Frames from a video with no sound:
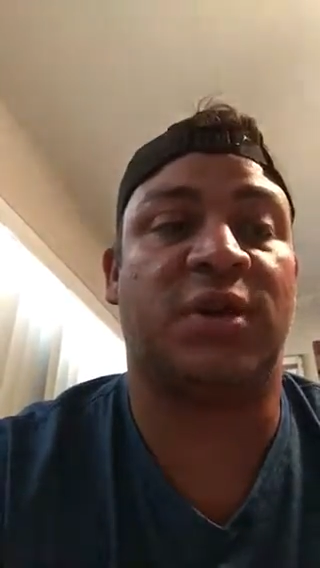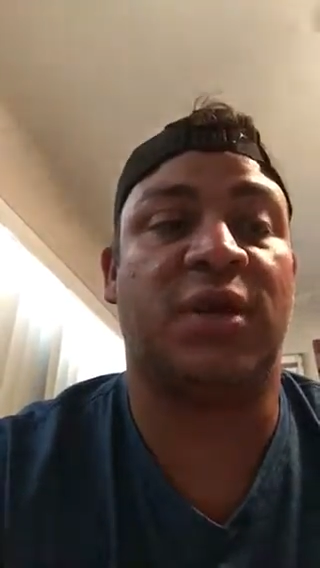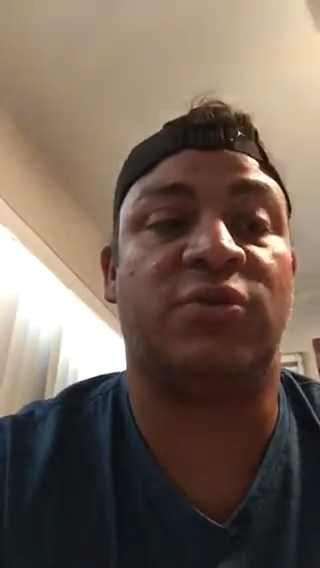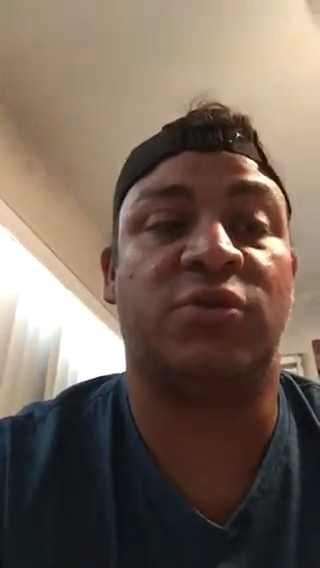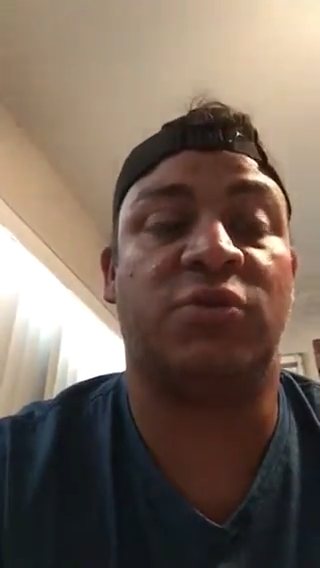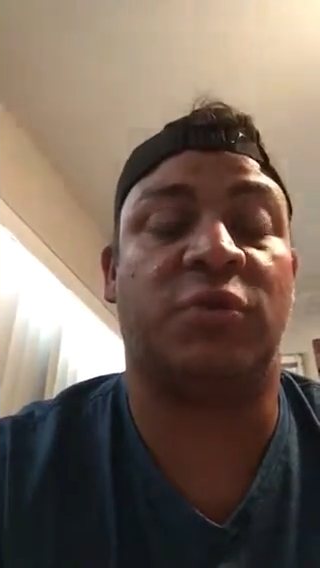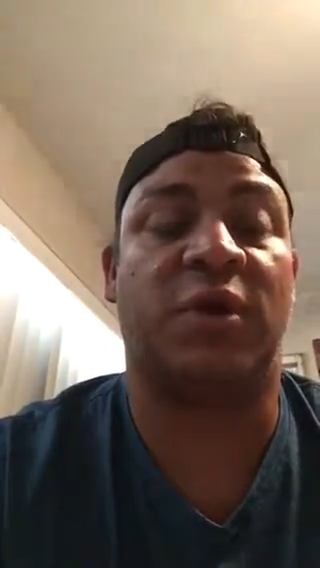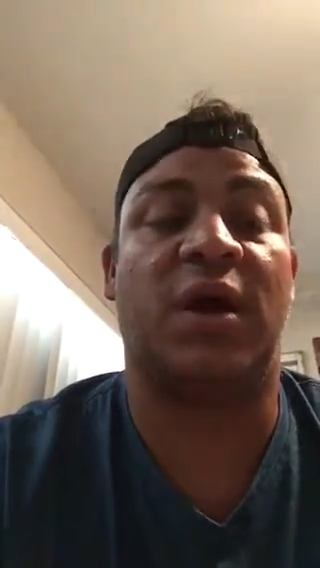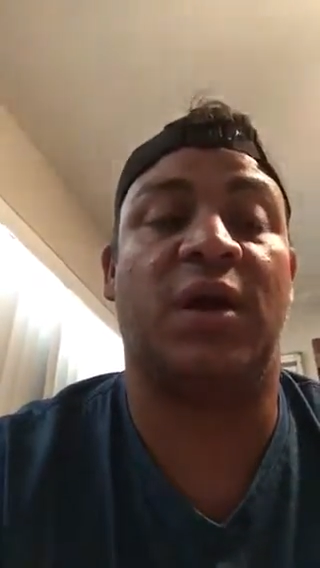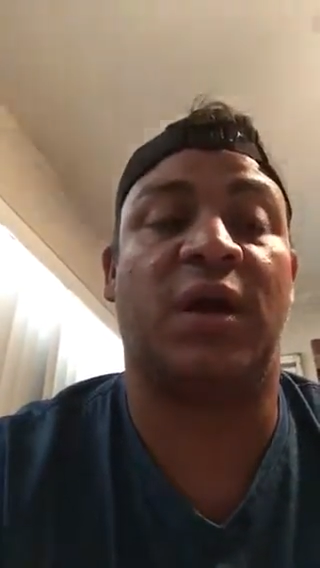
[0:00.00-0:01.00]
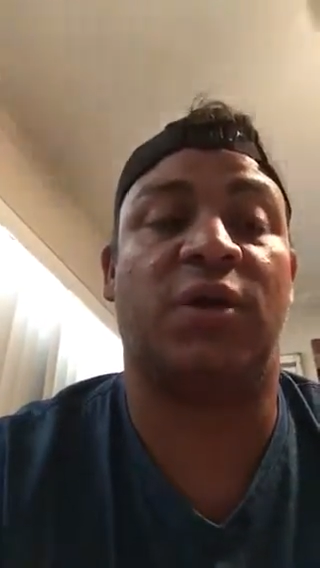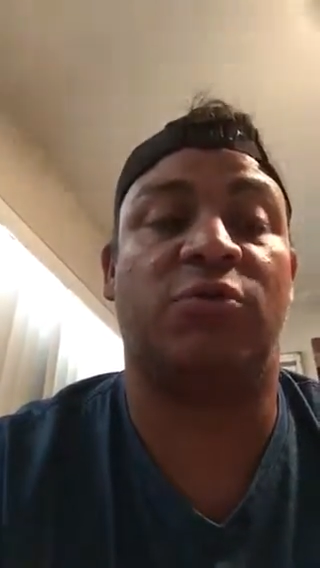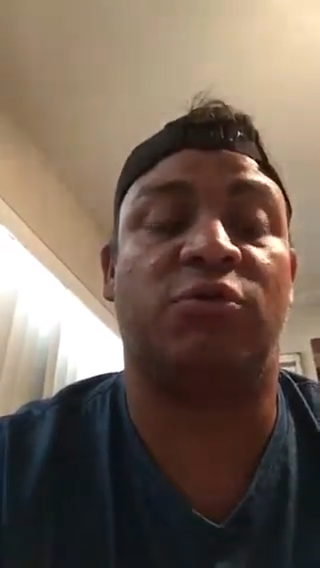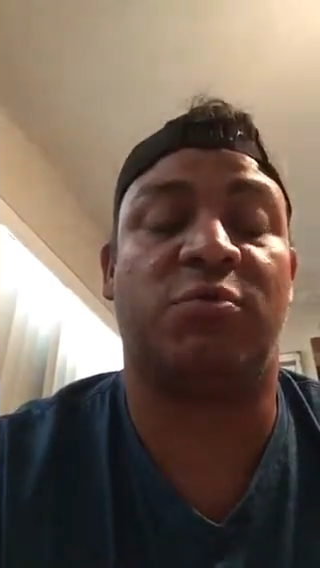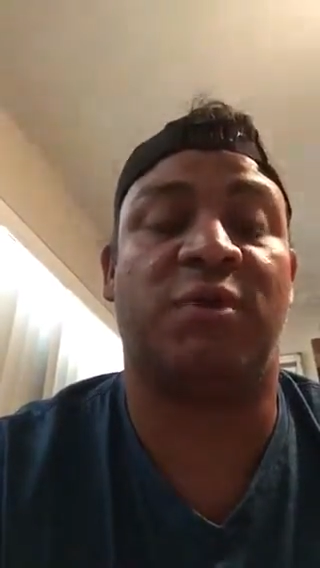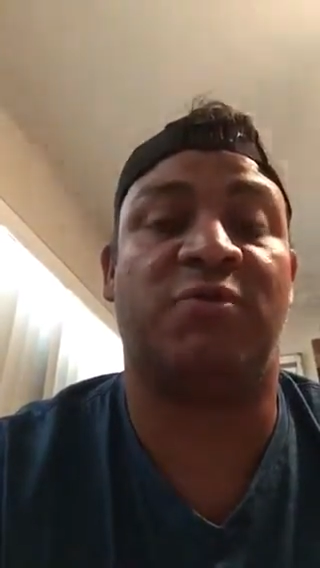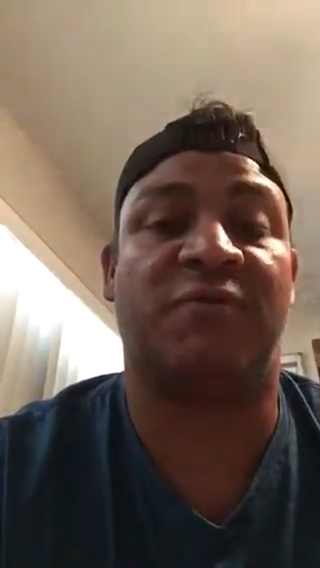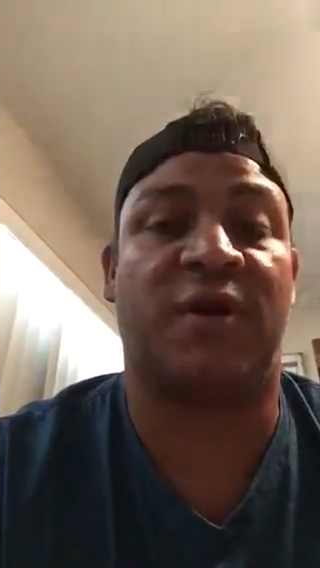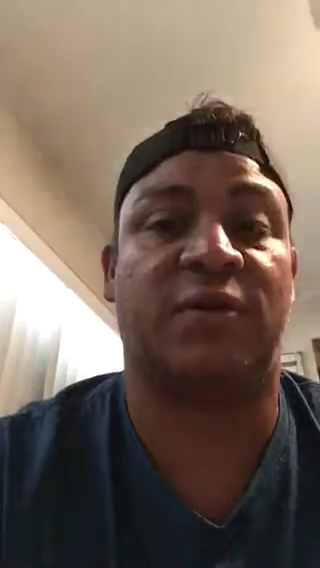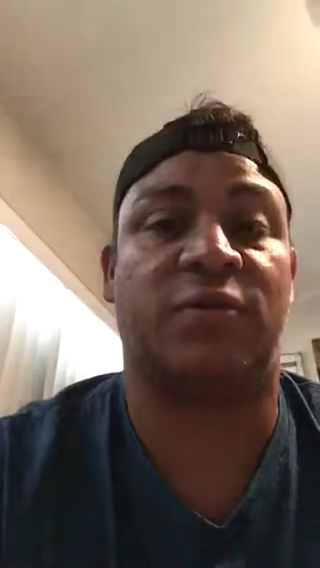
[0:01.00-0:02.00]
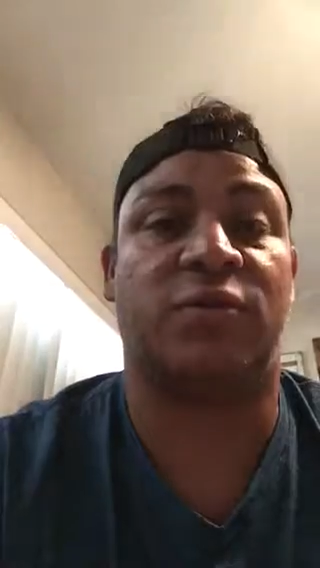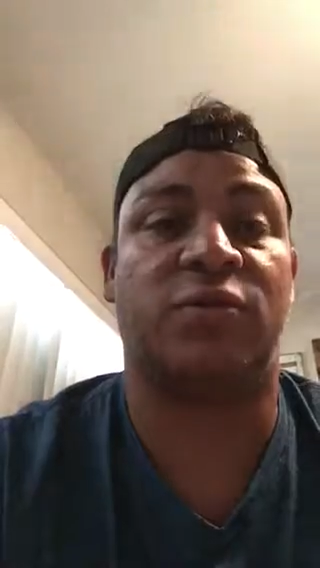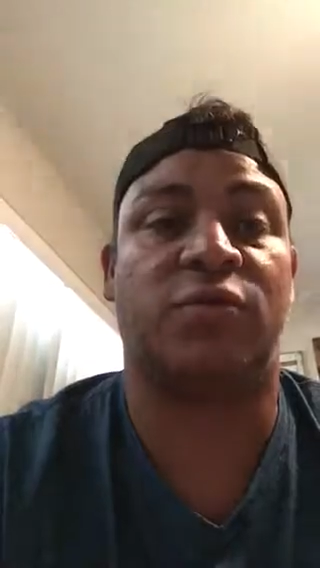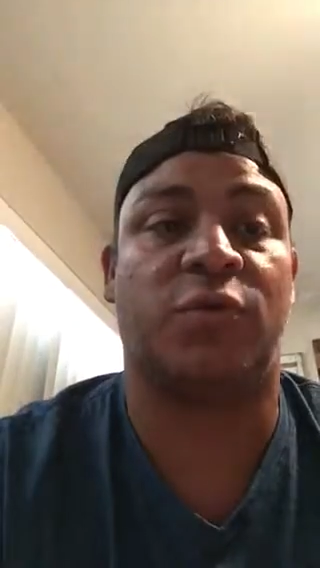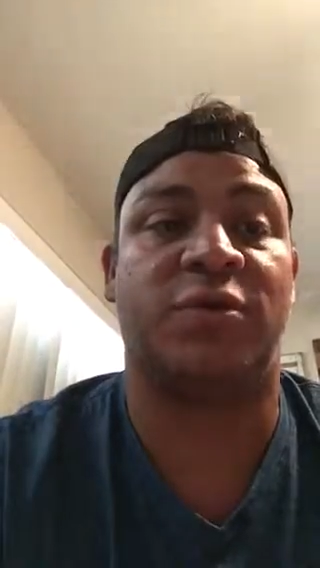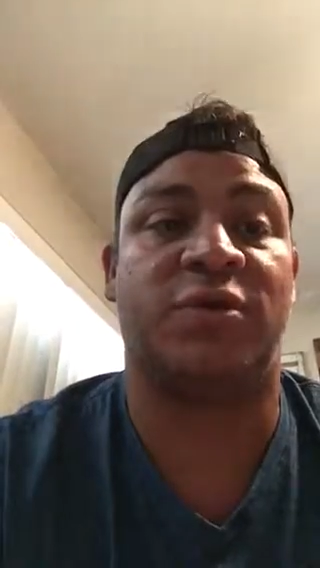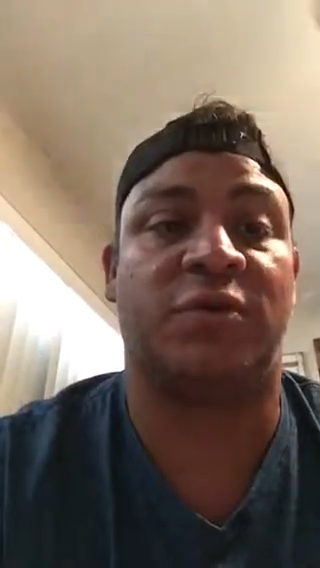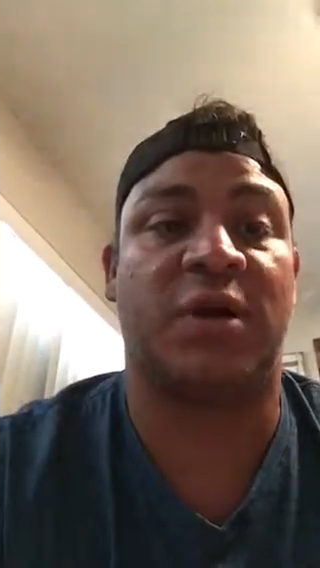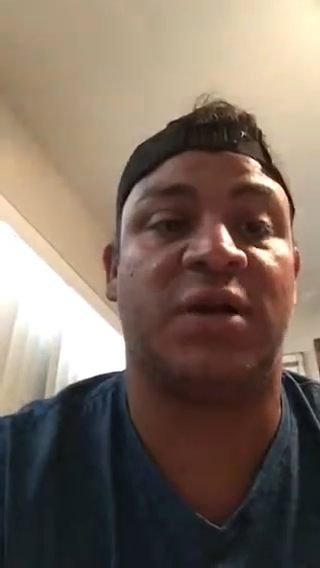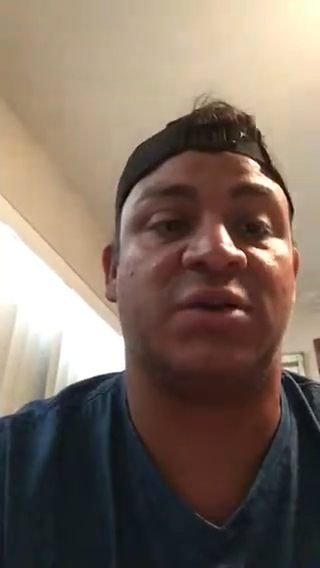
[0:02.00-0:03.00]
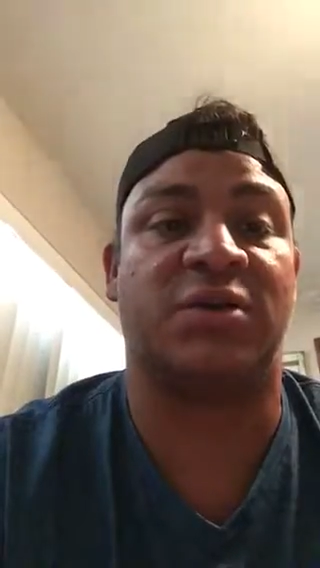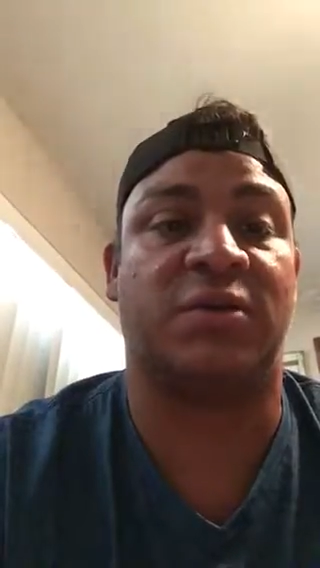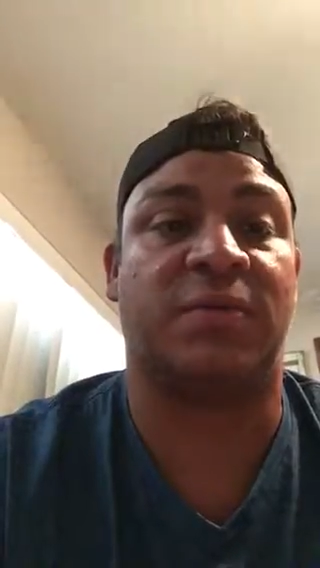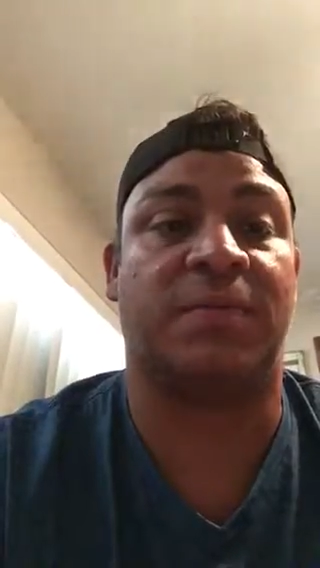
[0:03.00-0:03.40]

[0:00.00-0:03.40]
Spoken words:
they too were not a contributing factor towards the crash.